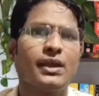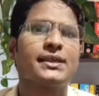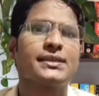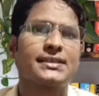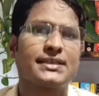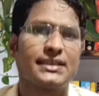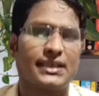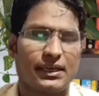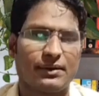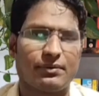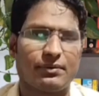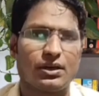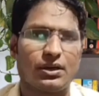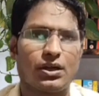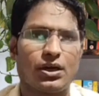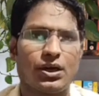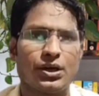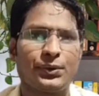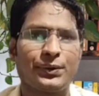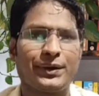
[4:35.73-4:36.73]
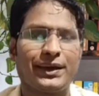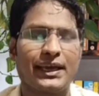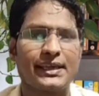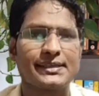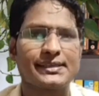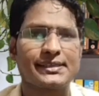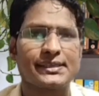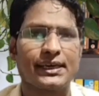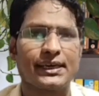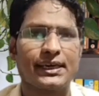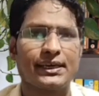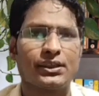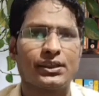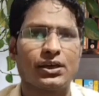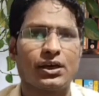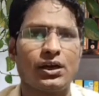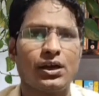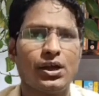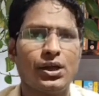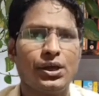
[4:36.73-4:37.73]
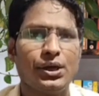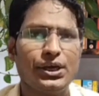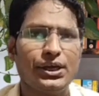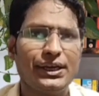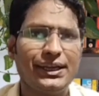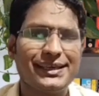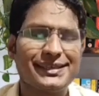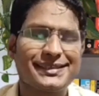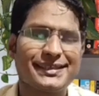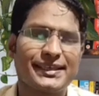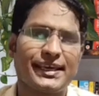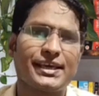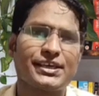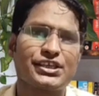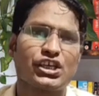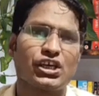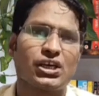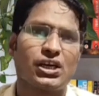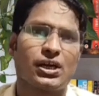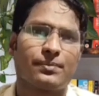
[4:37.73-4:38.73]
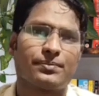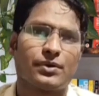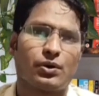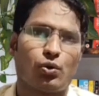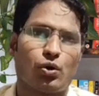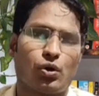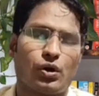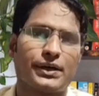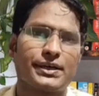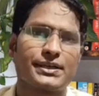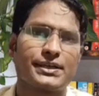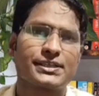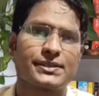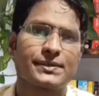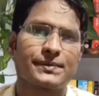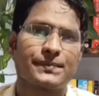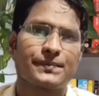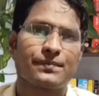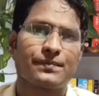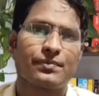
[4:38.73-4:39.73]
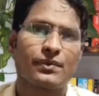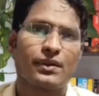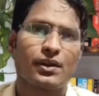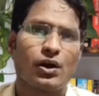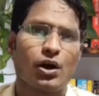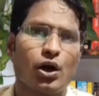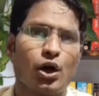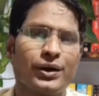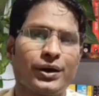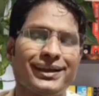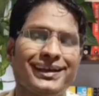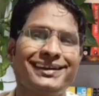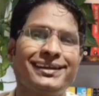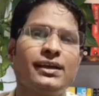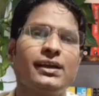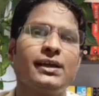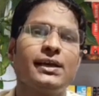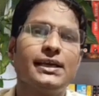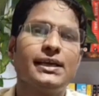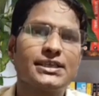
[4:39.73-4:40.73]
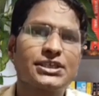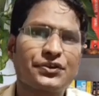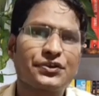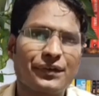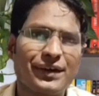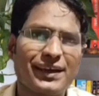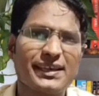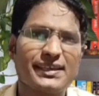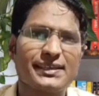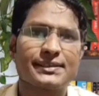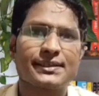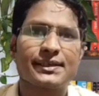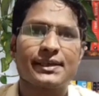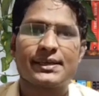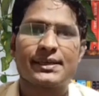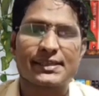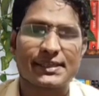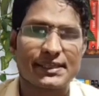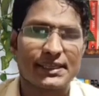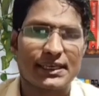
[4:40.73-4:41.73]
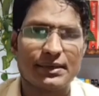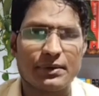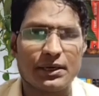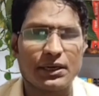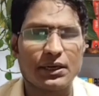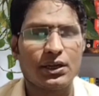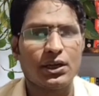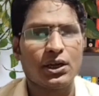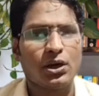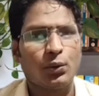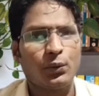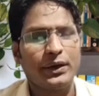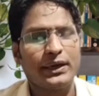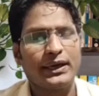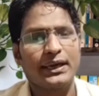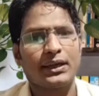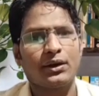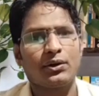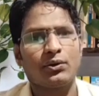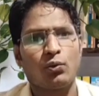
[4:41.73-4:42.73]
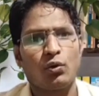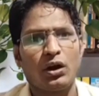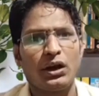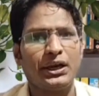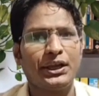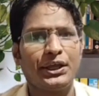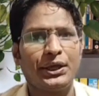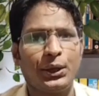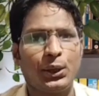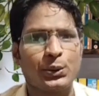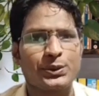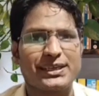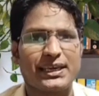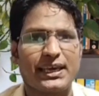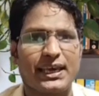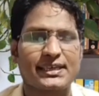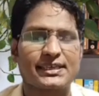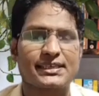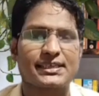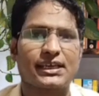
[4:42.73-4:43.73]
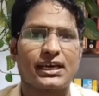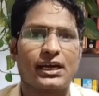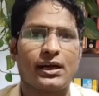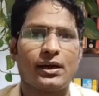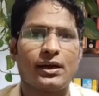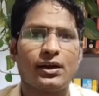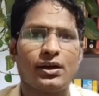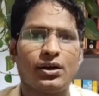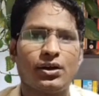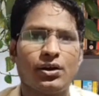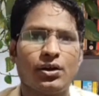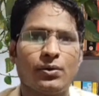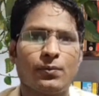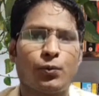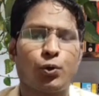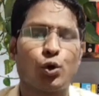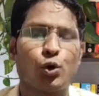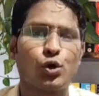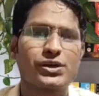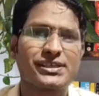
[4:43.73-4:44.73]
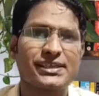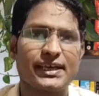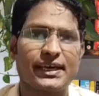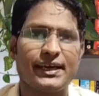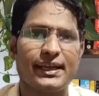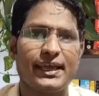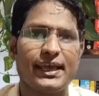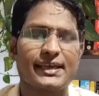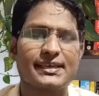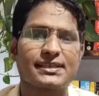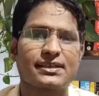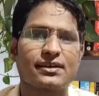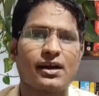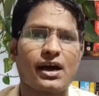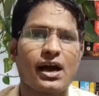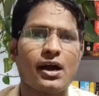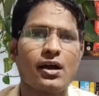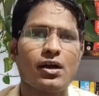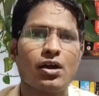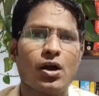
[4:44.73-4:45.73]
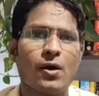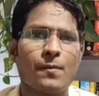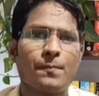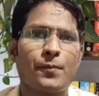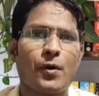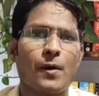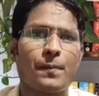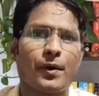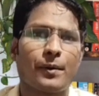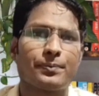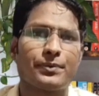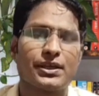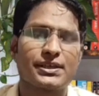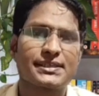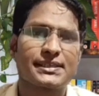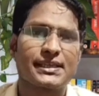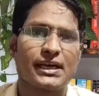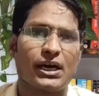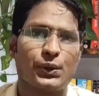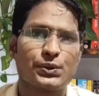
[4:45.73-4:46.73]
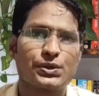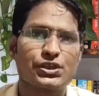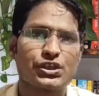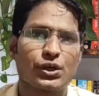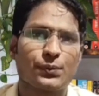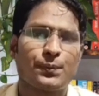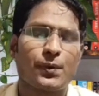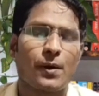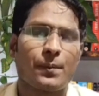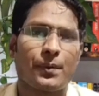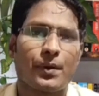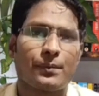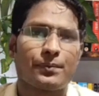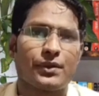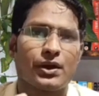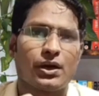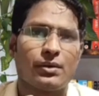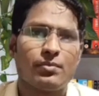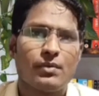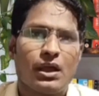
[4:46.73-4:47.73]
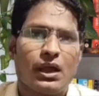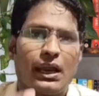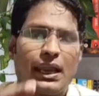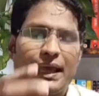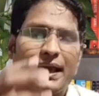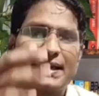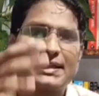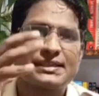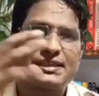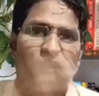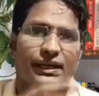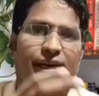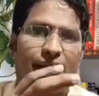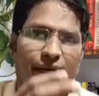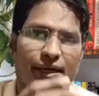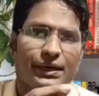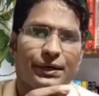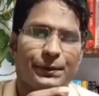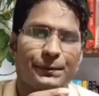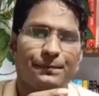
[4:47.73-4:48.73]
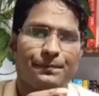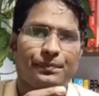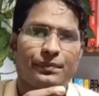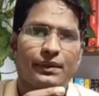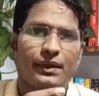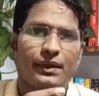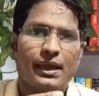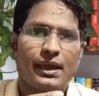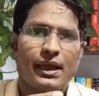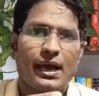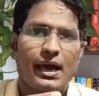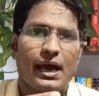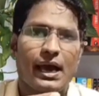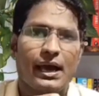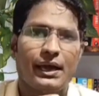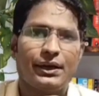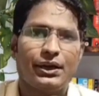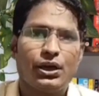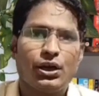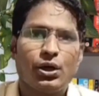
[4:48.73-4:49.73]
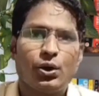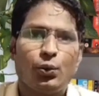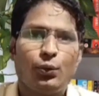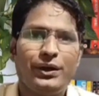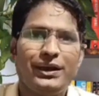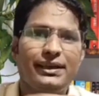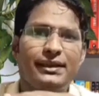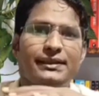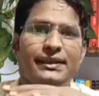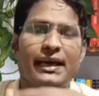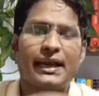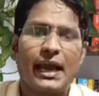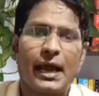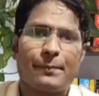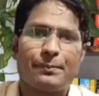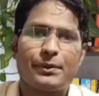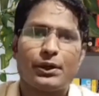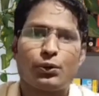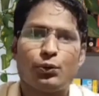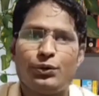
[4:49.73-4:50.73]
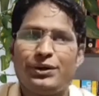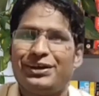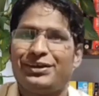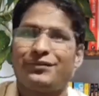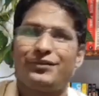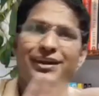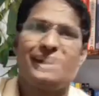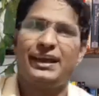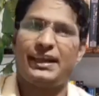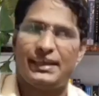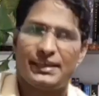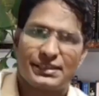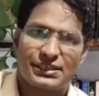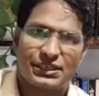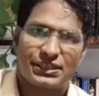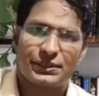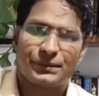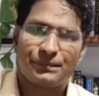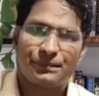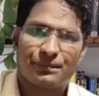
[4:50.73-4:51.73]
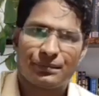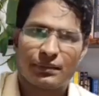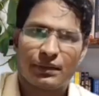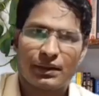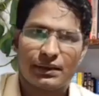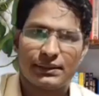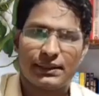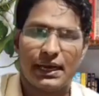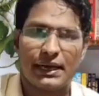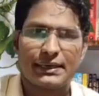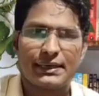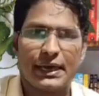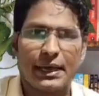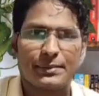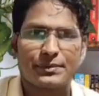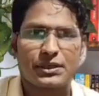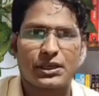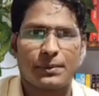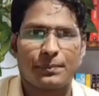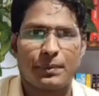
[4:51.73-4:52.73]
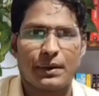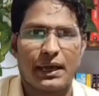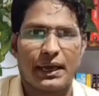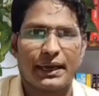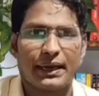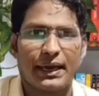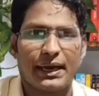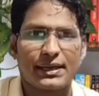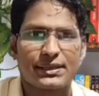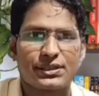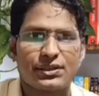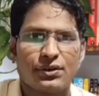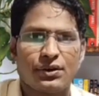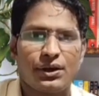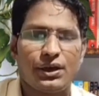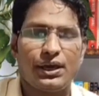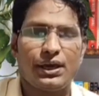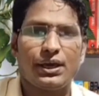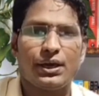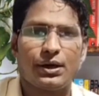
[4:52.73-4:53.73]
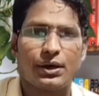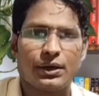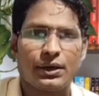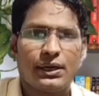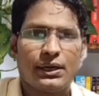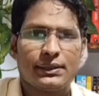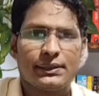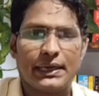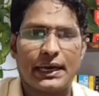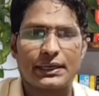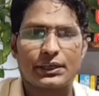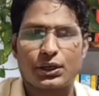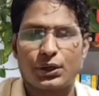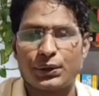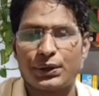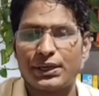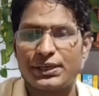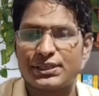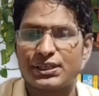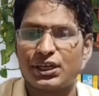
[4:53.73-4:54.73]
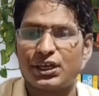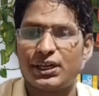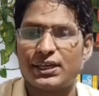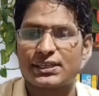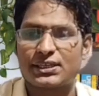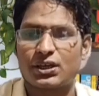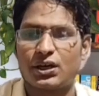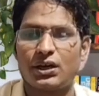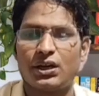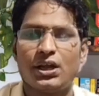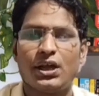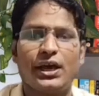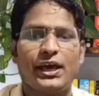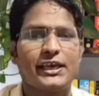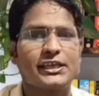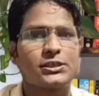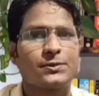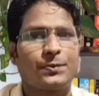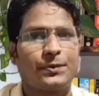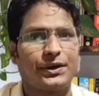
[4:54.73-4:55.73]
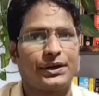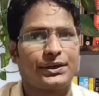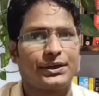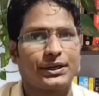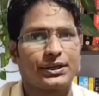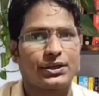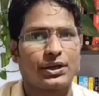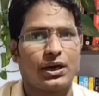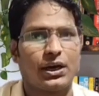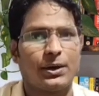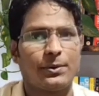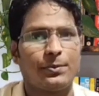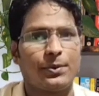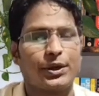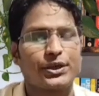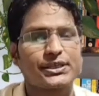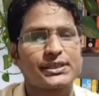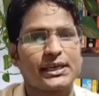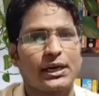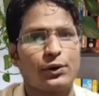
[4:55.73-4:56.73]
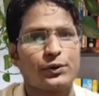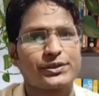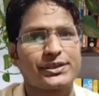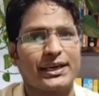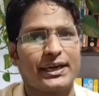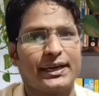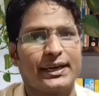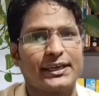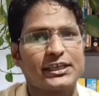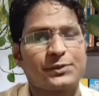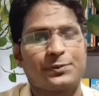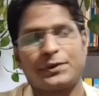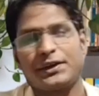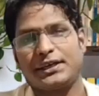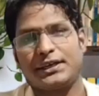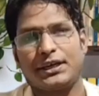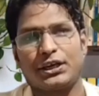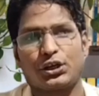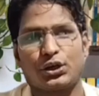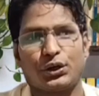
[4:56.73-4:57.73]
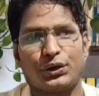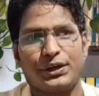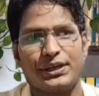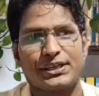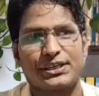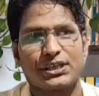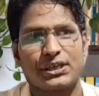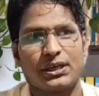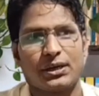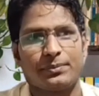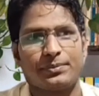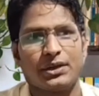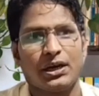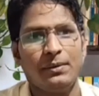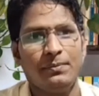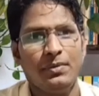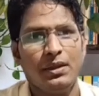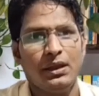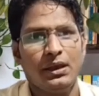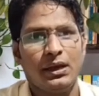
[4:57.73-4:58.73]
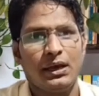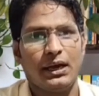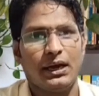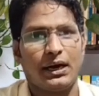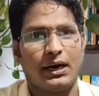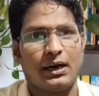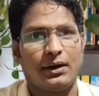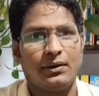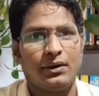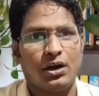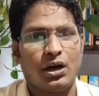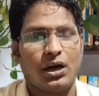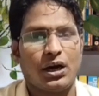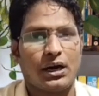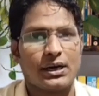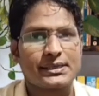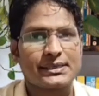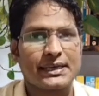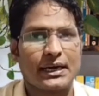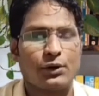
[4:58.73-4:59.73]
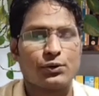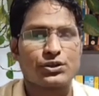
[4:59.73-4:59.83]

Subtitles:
syllable, or we can say in the initiation of the words, or in stress syllable we can only use extra force and extra pop of the sounds, pop of the like as air, and we then after we released, that types of like as air, that condition is called aspirated sounds and aspirated condition of the sound